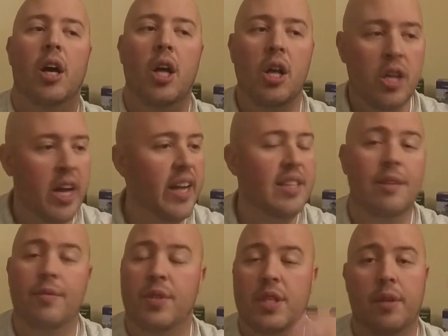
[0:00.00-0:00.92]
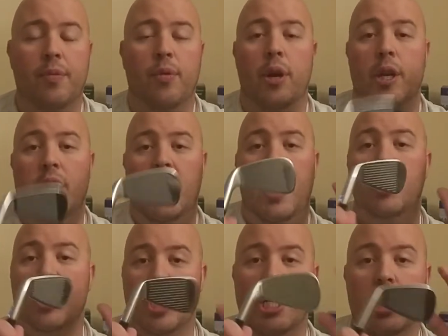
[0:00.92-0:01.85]
all kinds of different
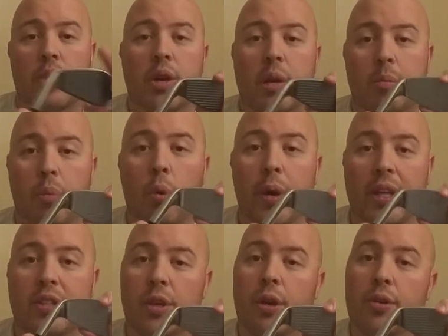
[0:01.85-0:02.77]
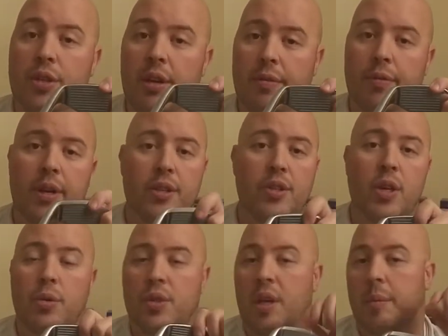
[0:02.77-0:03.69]
engineering points are different.
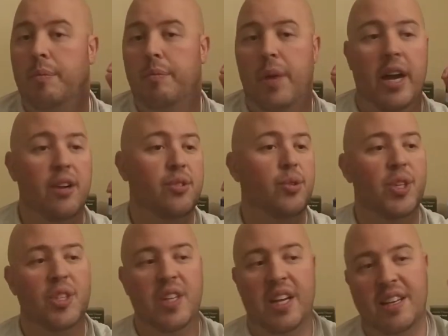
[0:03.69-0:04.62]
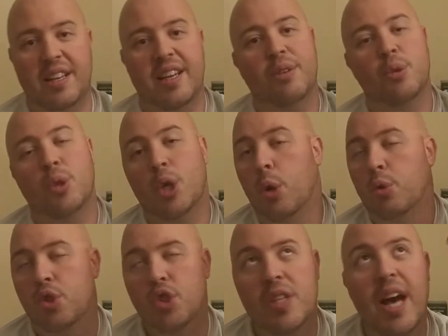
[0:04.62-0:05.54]
So some irons are designed to
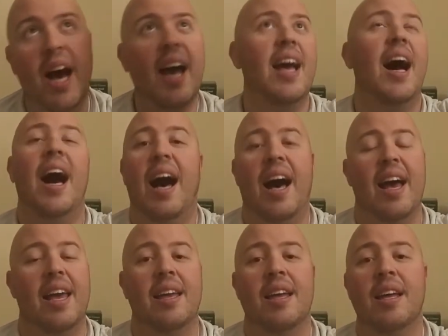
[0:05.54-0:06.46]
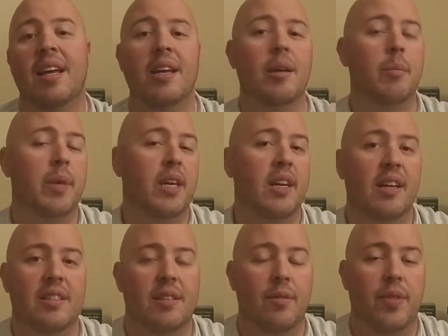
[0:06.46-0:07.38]
go sky high
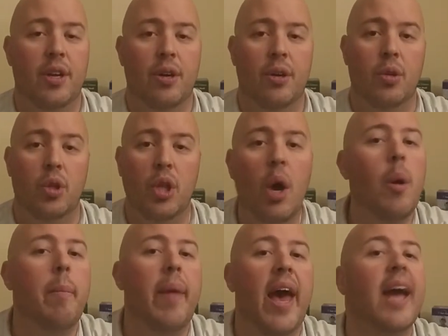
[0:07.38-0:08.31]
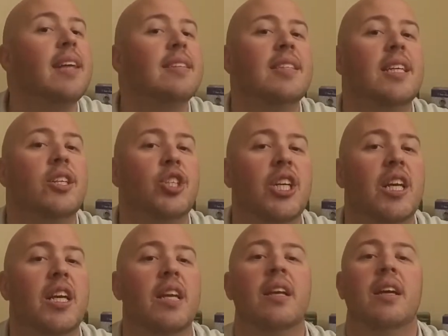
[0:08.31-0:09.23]
because of their low and back
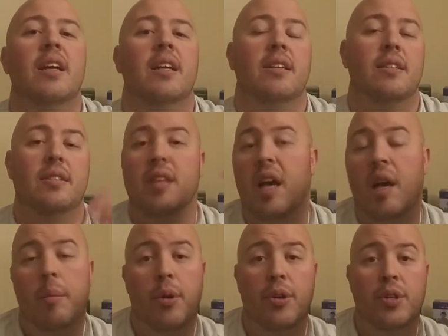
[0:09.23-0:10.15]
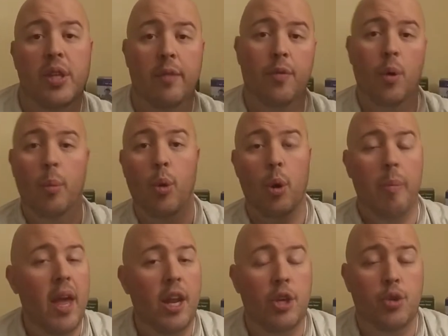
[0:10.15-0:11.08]
CG. Some are designed for a
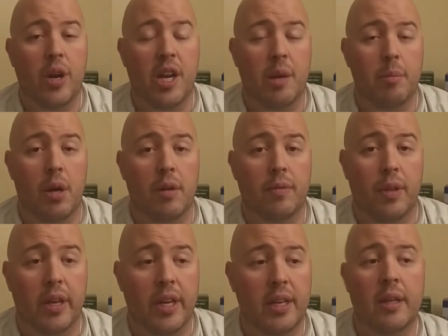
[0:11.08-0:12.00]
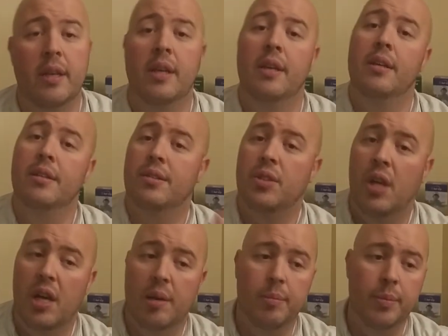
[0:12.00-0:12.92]
more penetrating ball flight.
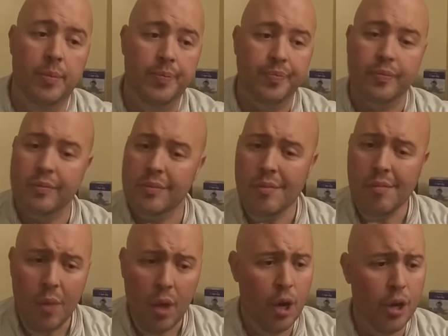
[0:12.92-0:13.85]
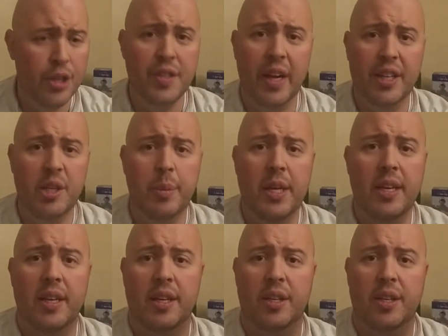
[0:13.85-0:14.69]
Some are designed to be